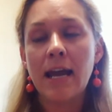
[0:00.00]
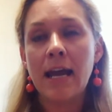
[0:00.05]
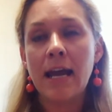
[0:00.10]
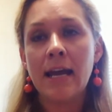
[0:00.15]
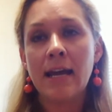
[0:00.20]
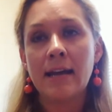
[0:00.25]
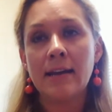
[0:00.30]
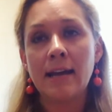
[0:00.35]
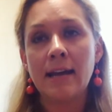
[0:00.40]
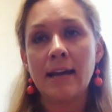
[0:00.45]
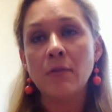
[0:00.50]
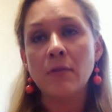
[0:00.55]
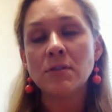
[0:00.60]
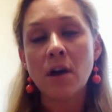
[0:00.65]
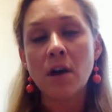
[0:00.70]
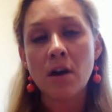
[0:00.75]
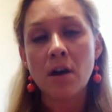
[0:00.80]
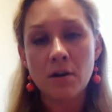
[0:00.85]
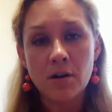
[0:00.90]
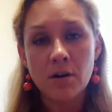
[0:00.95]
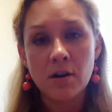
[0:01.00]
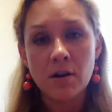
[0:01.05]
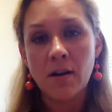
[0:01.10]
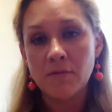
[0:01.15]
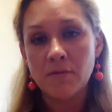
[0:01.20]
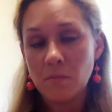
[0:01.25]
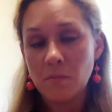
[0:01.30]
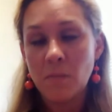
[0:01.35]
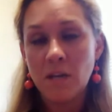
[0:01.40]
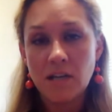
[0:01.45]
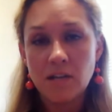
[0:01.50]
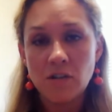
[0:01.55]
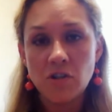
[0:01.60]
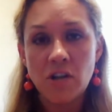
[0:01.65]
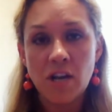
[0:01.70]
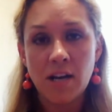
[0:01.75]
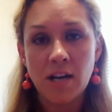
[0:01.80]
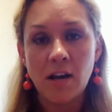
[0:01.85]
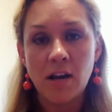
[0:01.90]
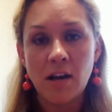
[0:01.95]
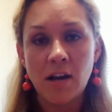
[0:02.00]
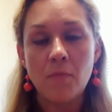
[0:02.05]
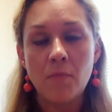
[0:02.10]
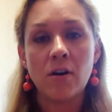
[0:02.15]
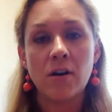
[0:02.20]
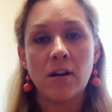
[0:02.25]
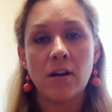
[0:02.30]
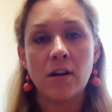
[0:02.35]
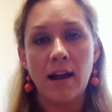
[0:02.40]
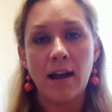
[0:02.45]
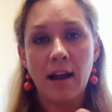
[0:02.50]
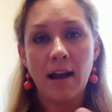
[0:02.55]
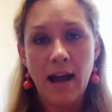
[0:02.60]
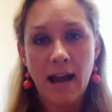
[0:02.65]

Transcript: and I was honored enough to meet Jenny Hubbard, and I,